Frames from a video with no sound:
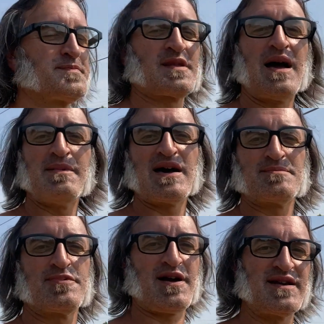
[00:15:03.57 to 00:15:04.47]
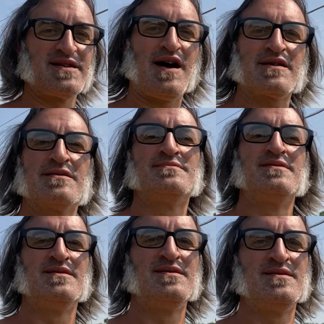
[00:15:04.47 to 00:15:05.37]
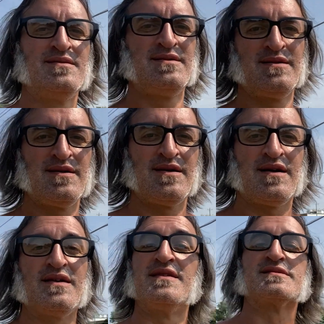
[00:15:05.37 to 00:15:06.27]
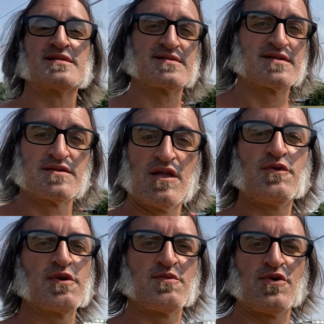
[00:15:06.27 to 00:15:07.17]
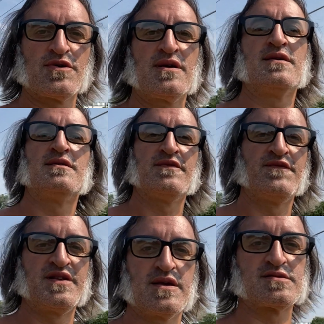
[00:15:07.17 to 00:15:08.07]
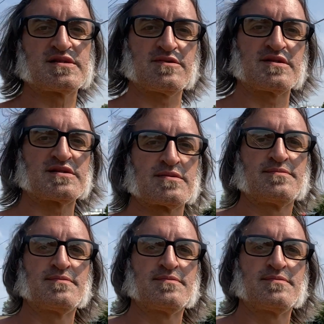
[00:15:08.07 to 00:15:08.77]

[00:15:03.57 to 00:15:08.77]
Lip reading: I'm Adam Brian Dada, and this is the Low Reward video series.